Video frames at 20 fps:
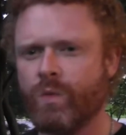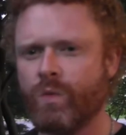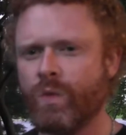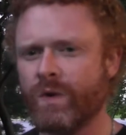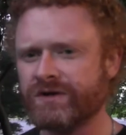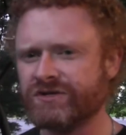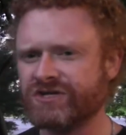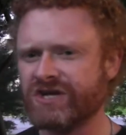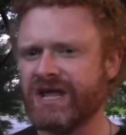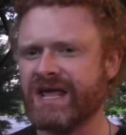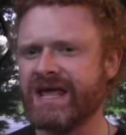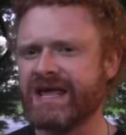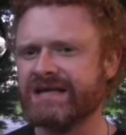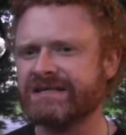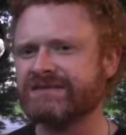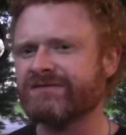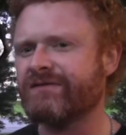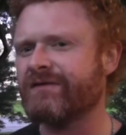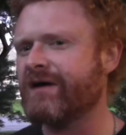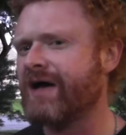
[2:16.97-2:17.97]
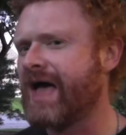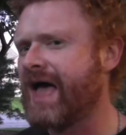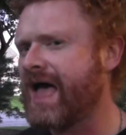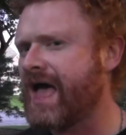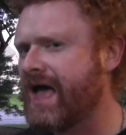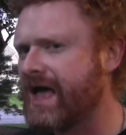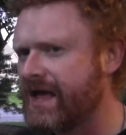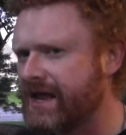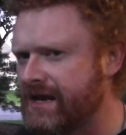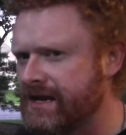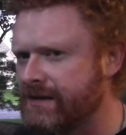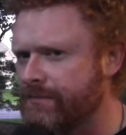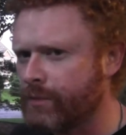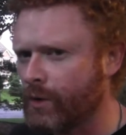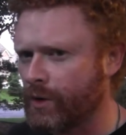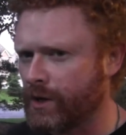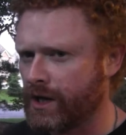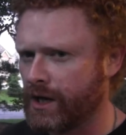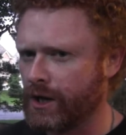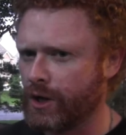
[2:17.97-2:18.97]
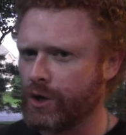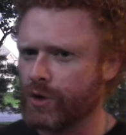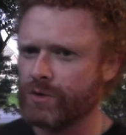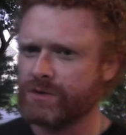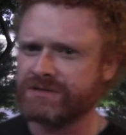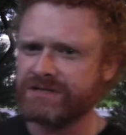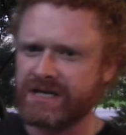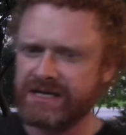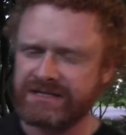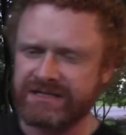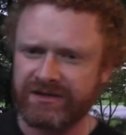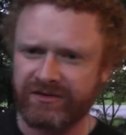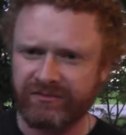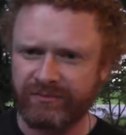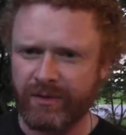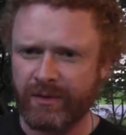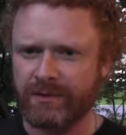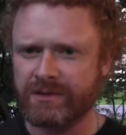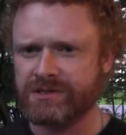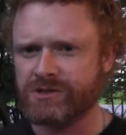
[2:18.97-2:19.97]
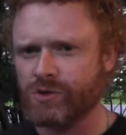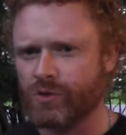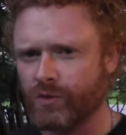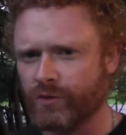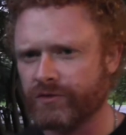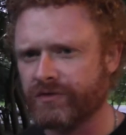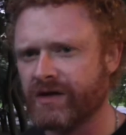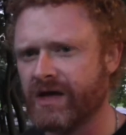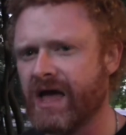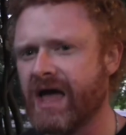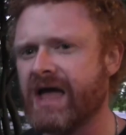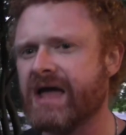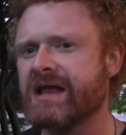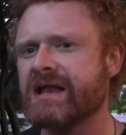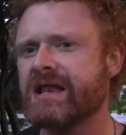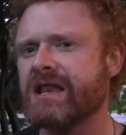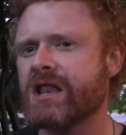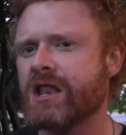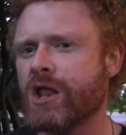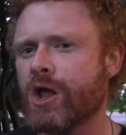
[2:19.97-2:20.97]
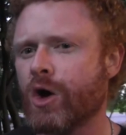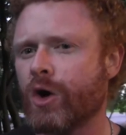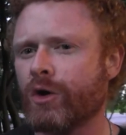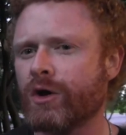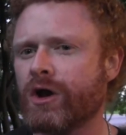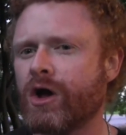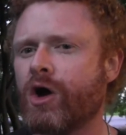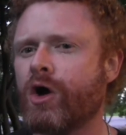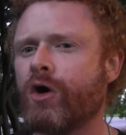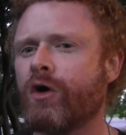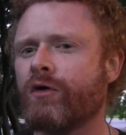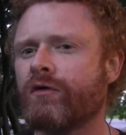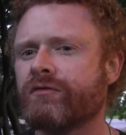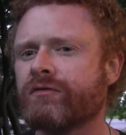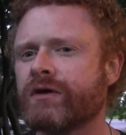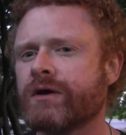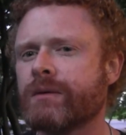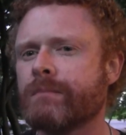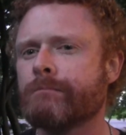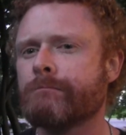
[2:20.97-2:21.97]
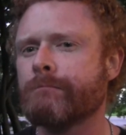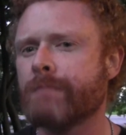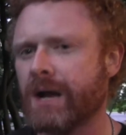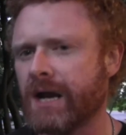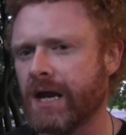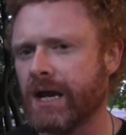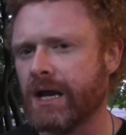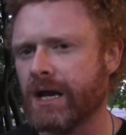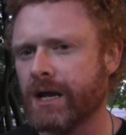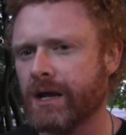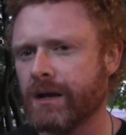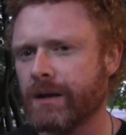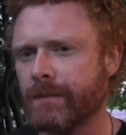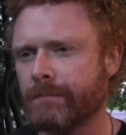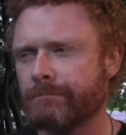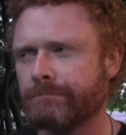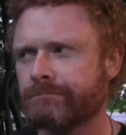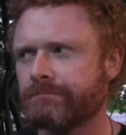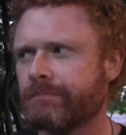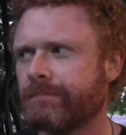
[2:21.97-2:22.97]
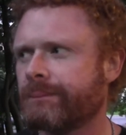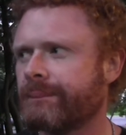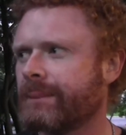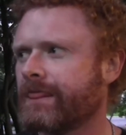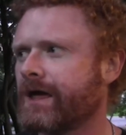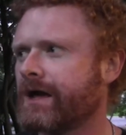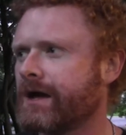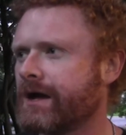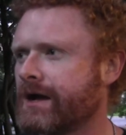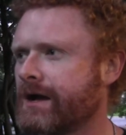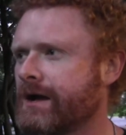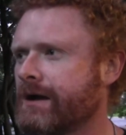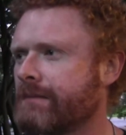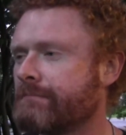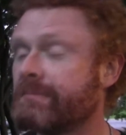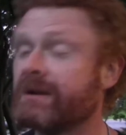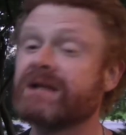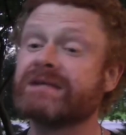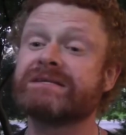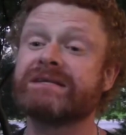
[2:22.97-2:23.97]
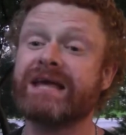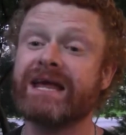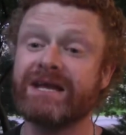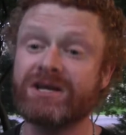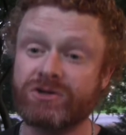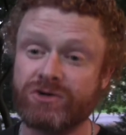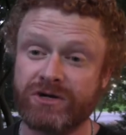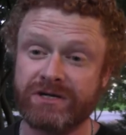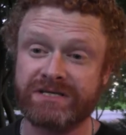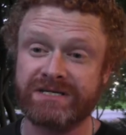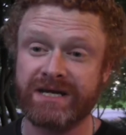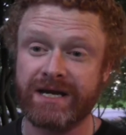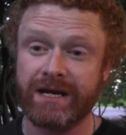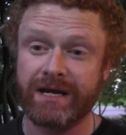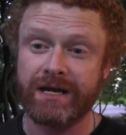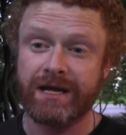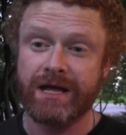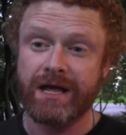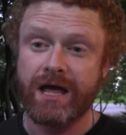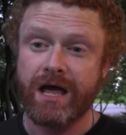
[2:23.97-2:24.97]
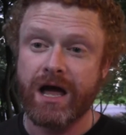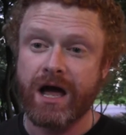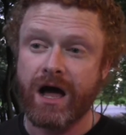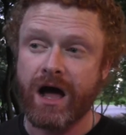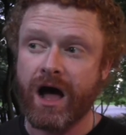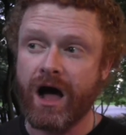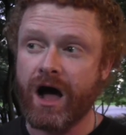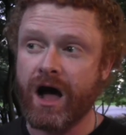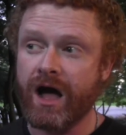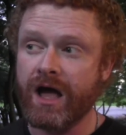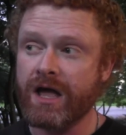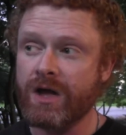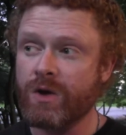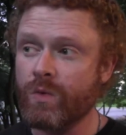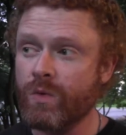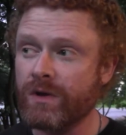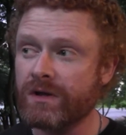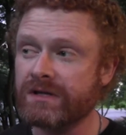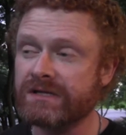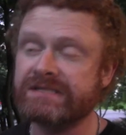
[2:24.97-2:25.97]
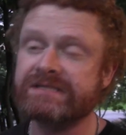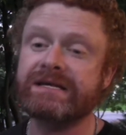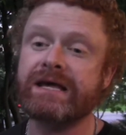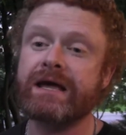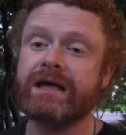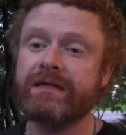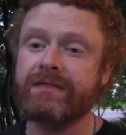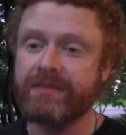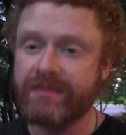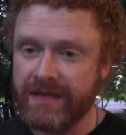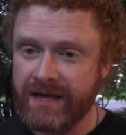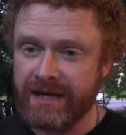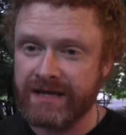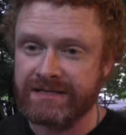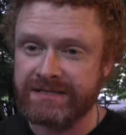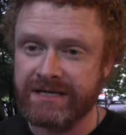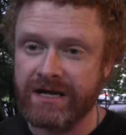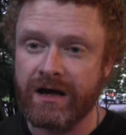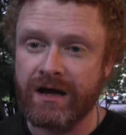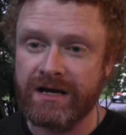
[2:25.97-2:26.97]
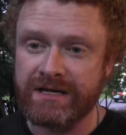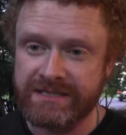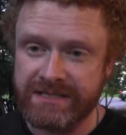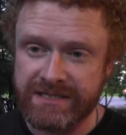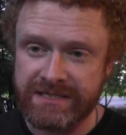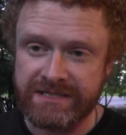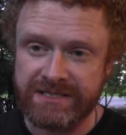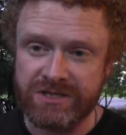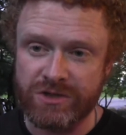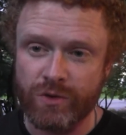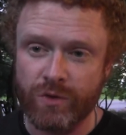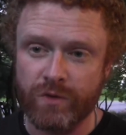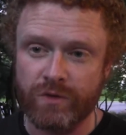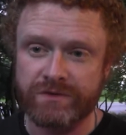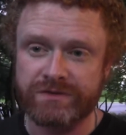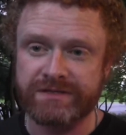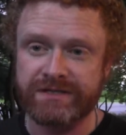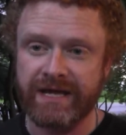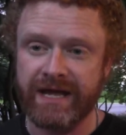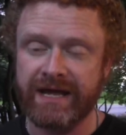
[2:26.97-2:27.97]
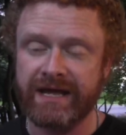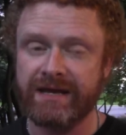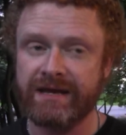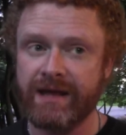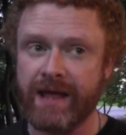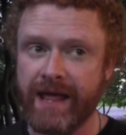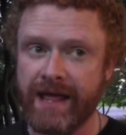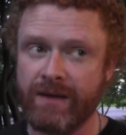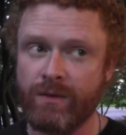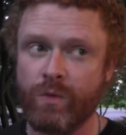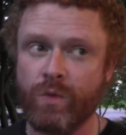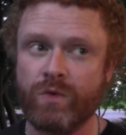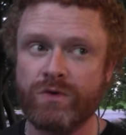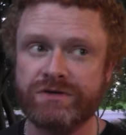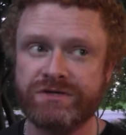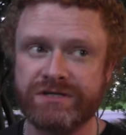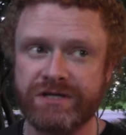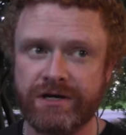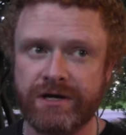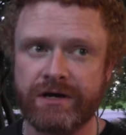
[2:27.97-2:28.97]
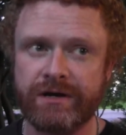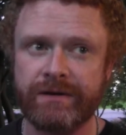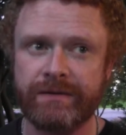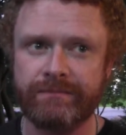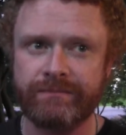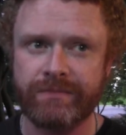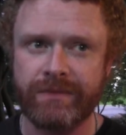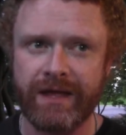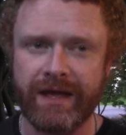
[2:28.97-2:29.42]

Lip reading: Which is, for anybody who is a self-published author, a lot of money. But it's interesting. I will say this, I did his course, it was one